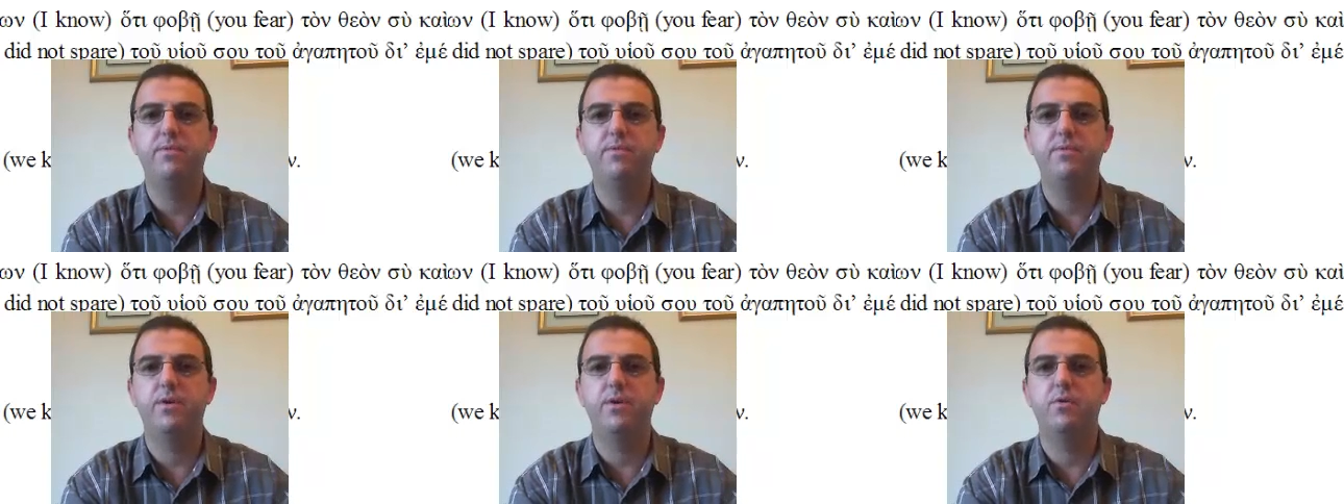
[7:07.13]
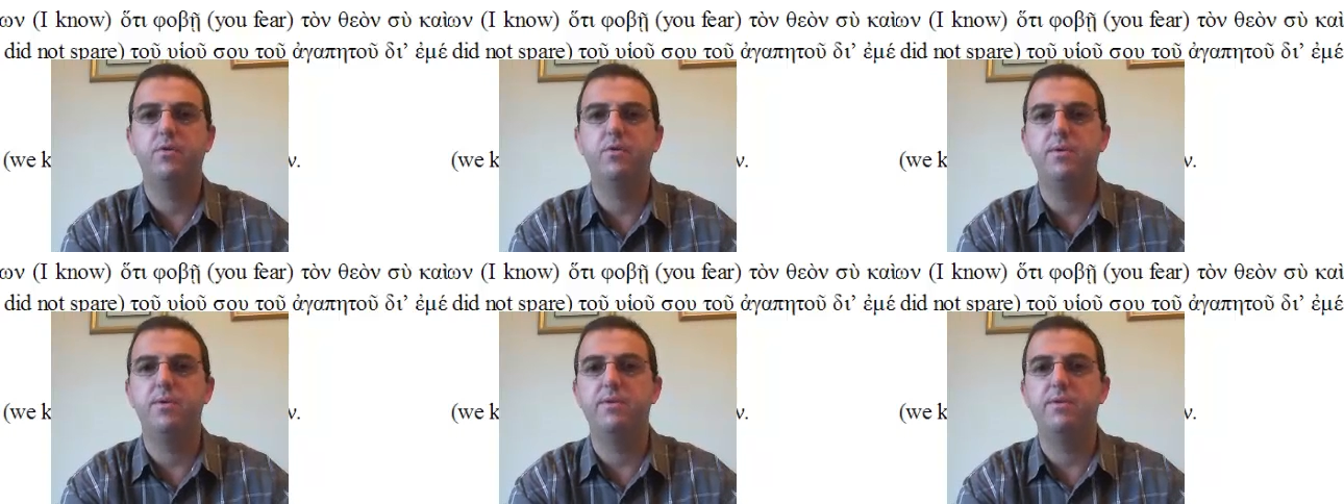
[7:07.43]
so it
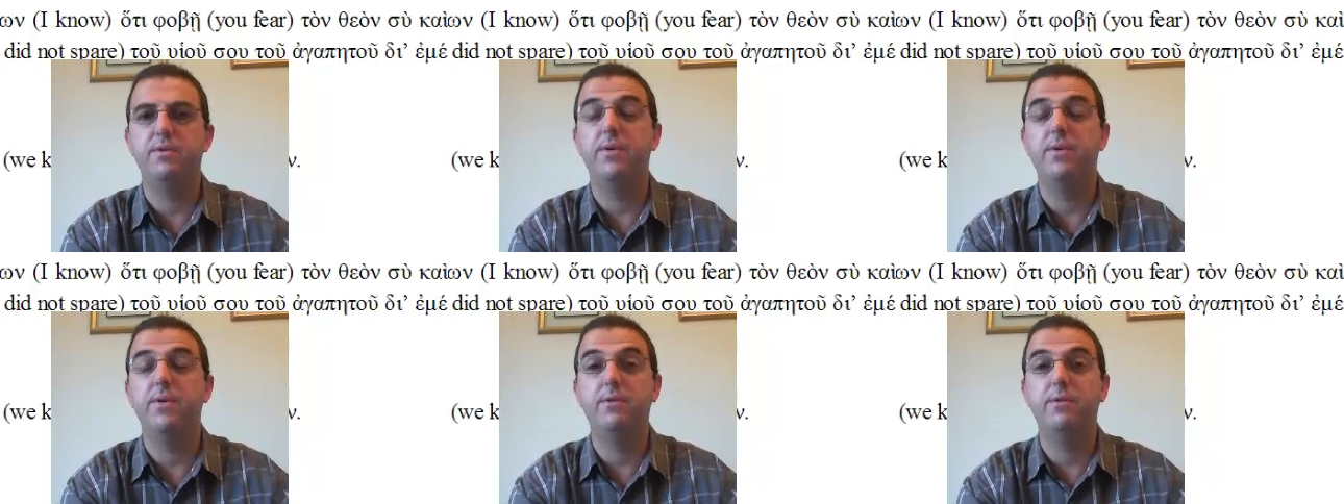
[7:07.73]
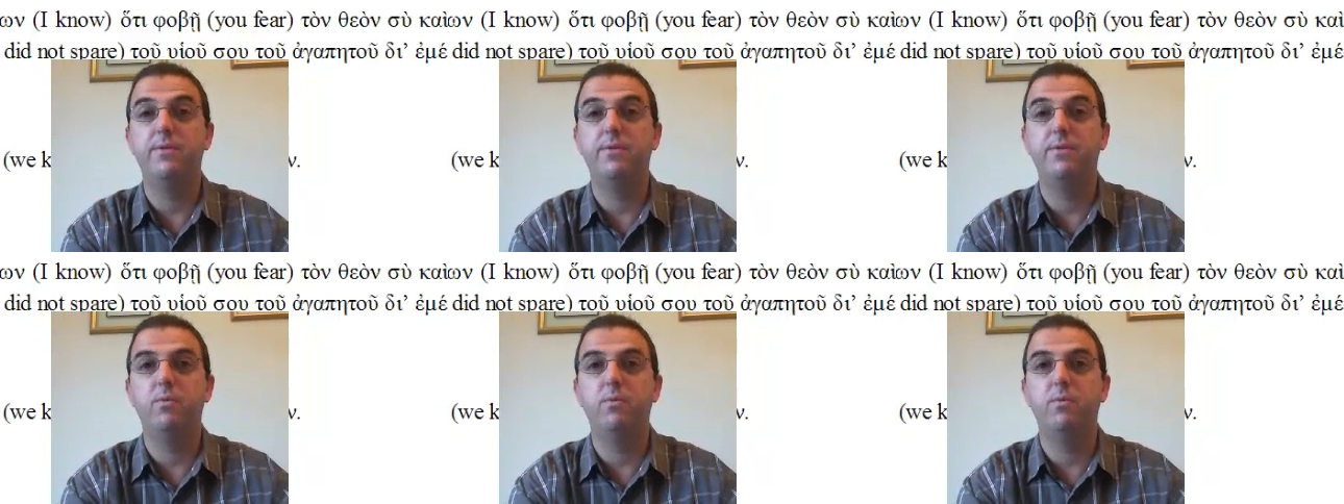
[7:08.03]
could be the
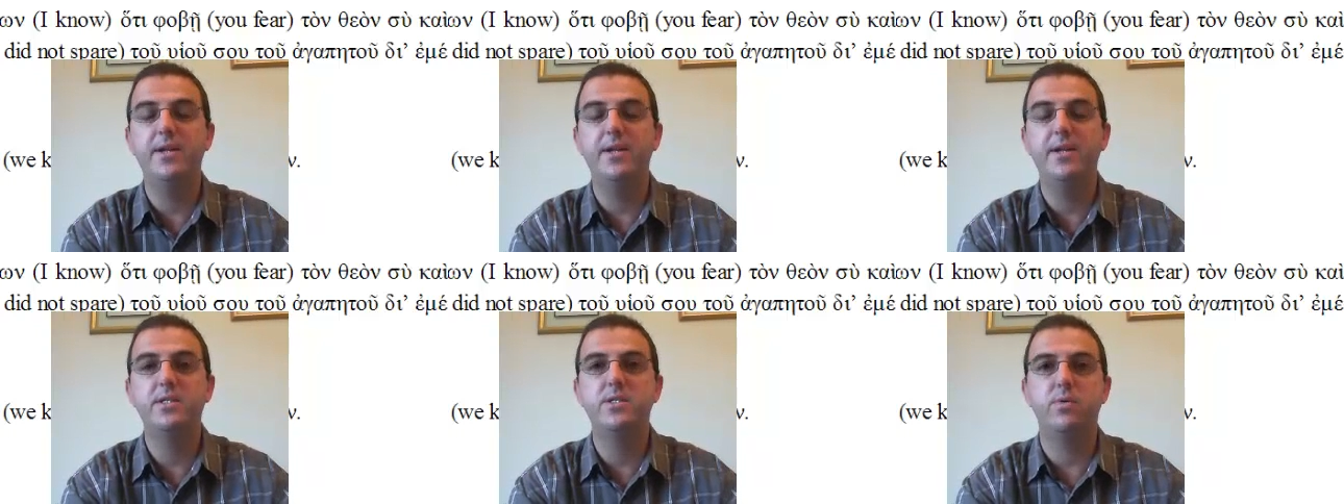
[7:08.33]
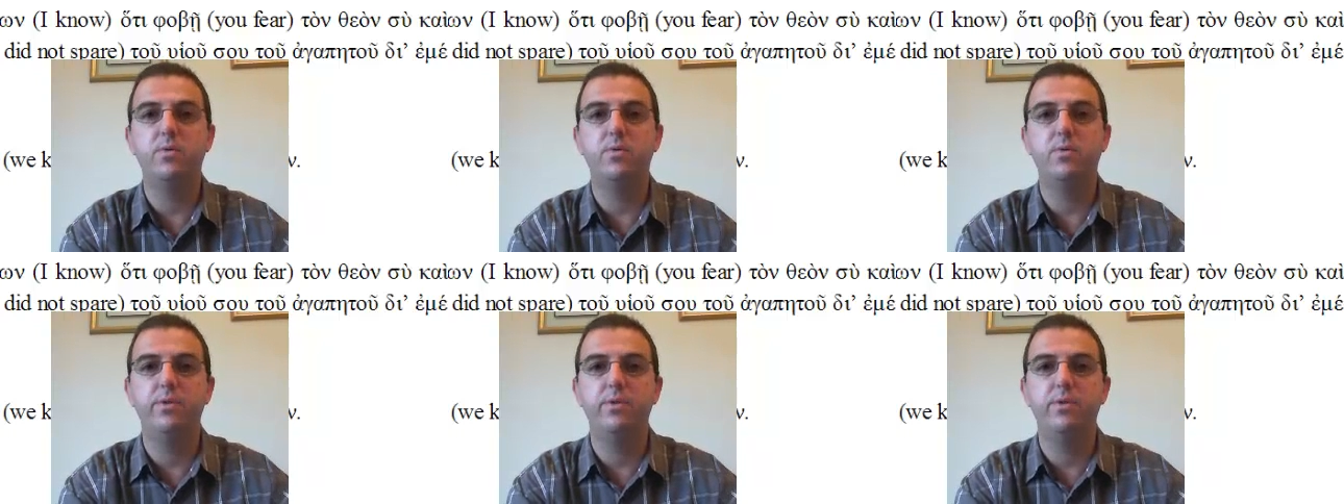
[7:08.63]
faithful ones
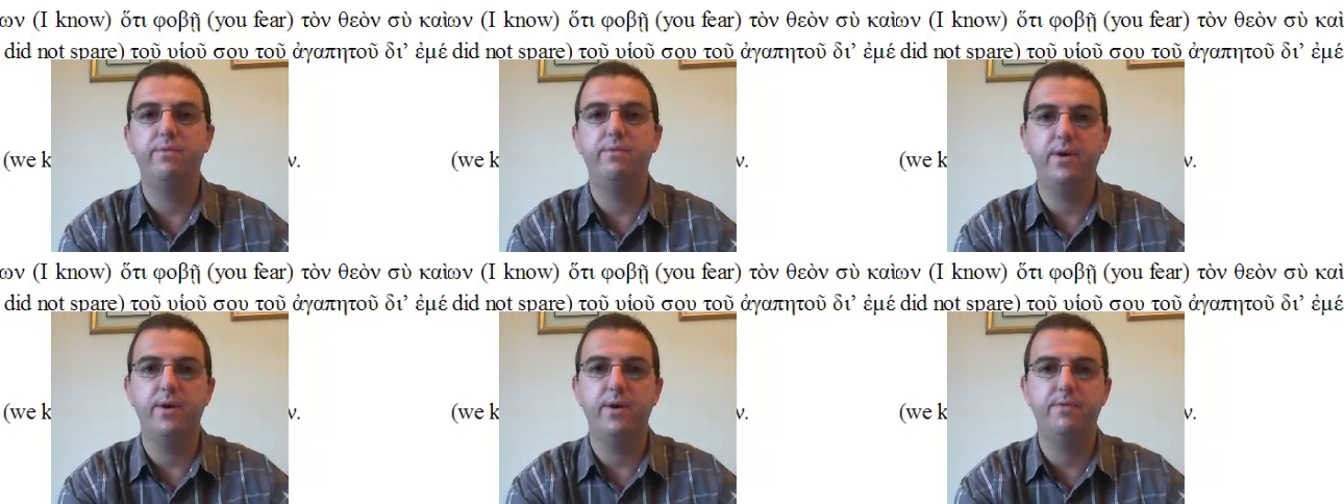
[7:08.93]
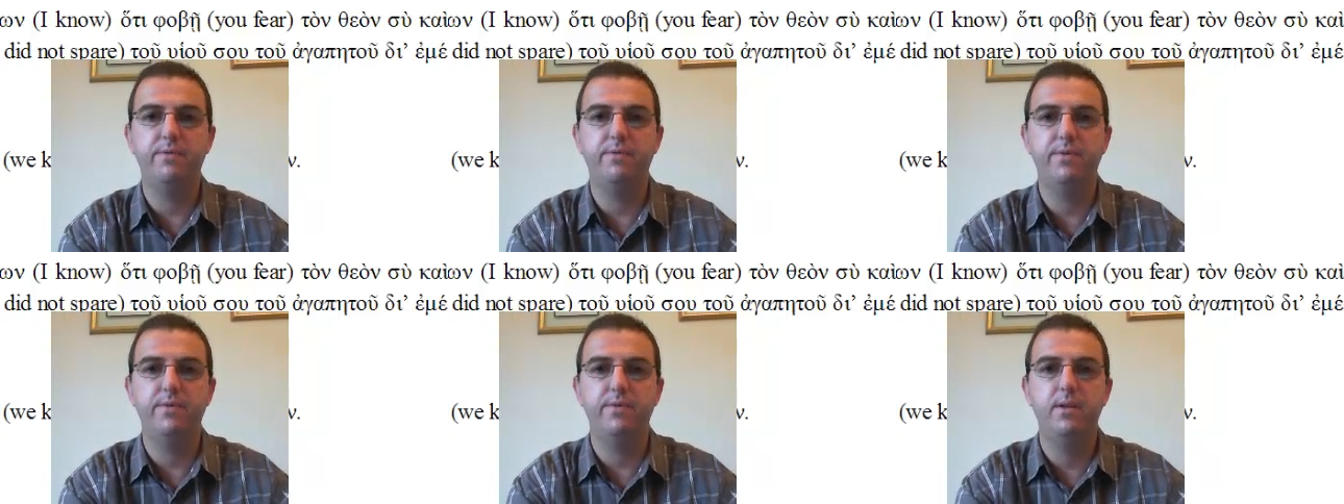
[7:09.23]
or the
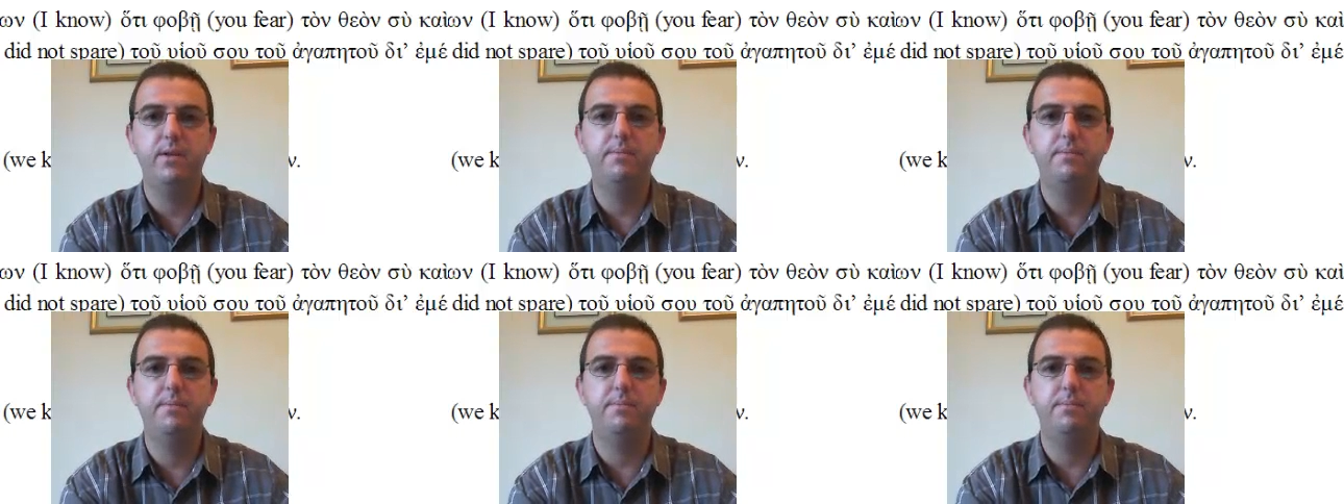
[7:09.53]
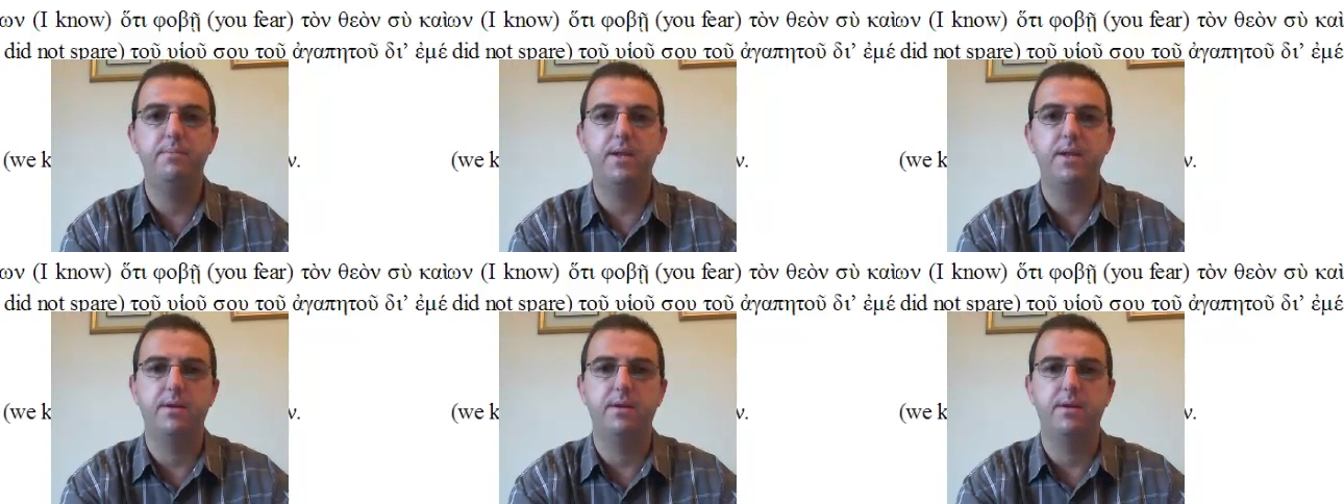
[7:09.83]
faithful
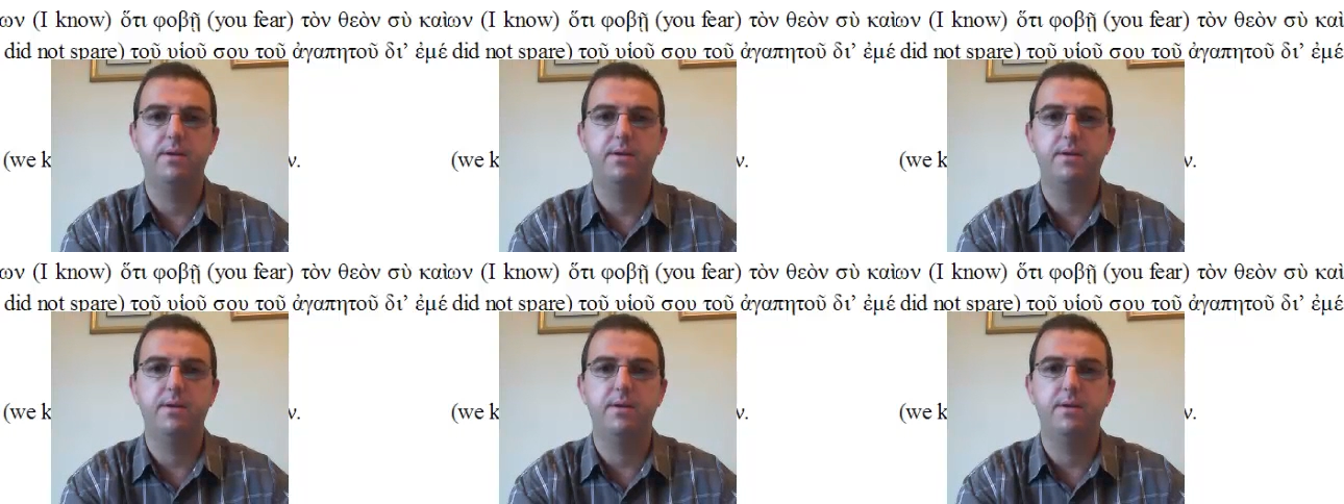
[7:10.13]
men.